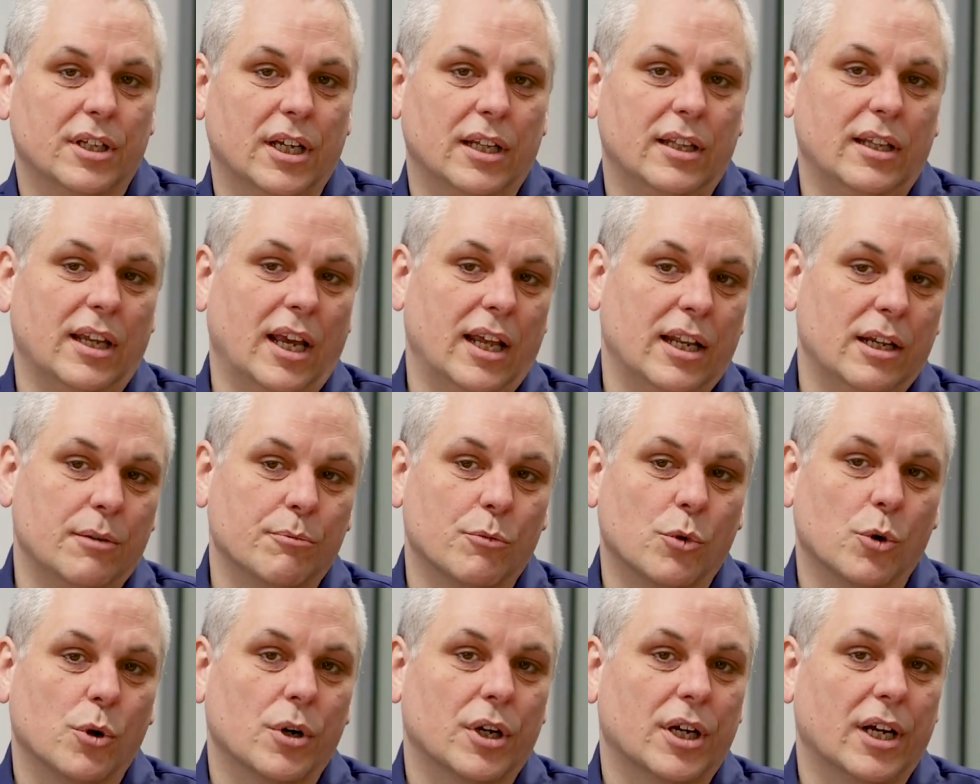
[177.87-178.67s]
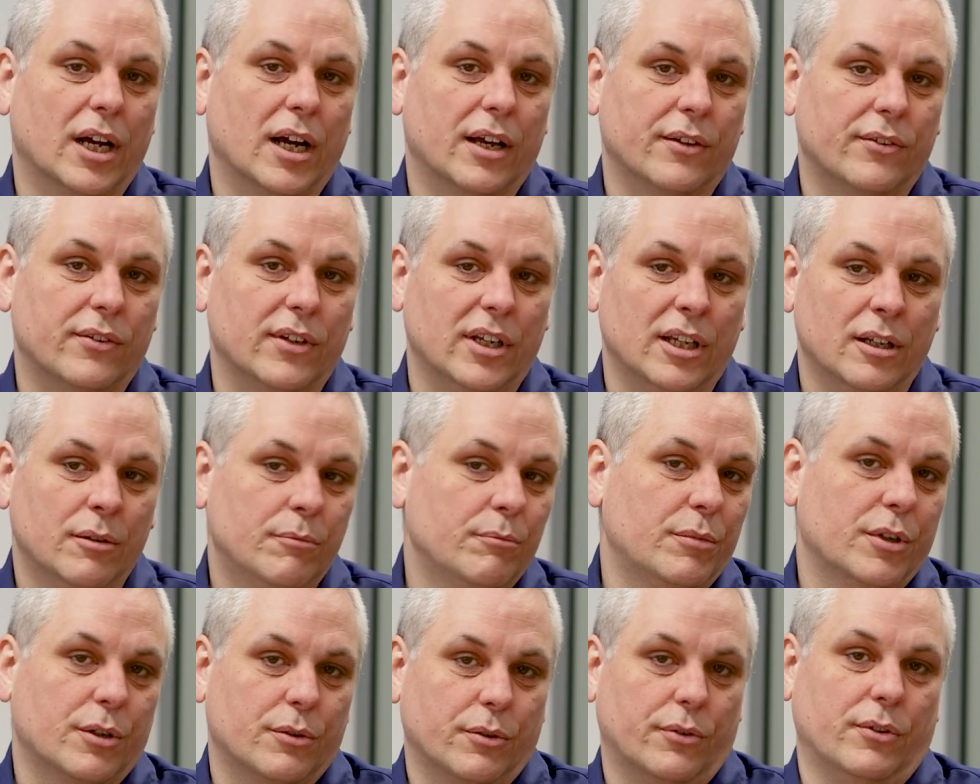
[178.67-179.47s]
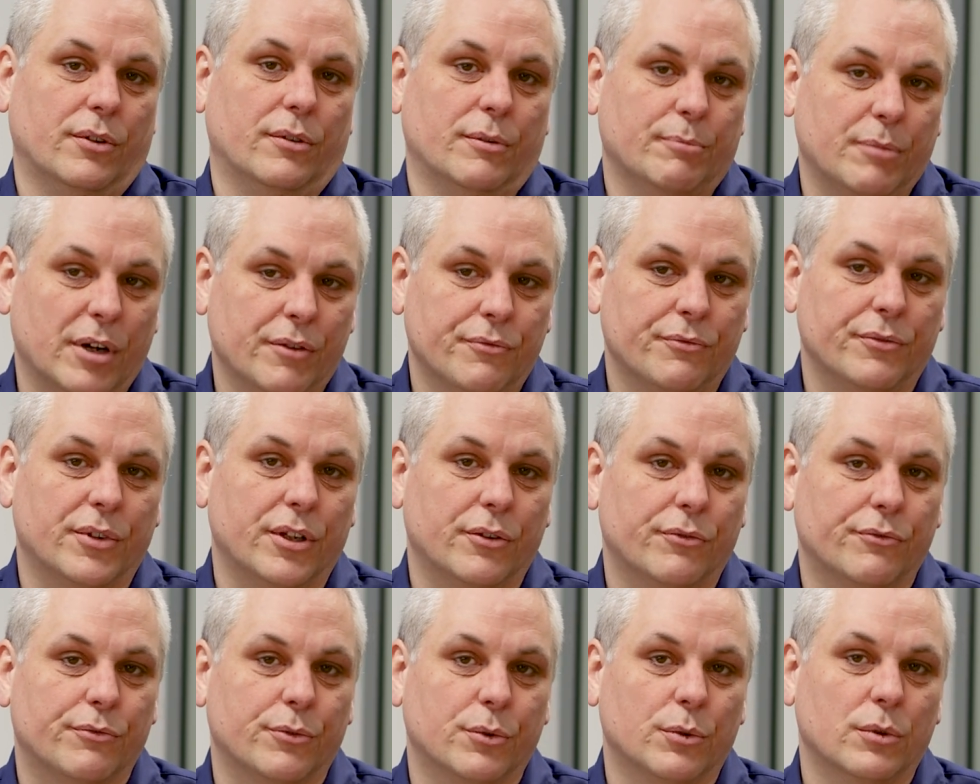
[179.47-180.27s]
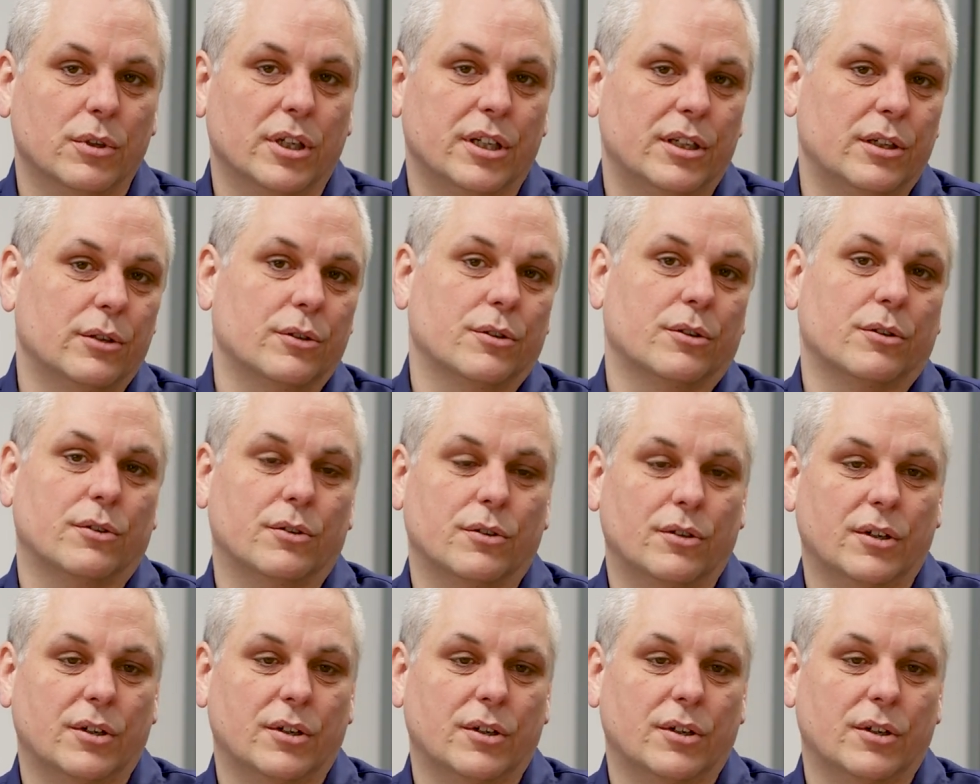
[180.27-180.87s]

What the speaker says: get any more glass in because the buffer is full, and you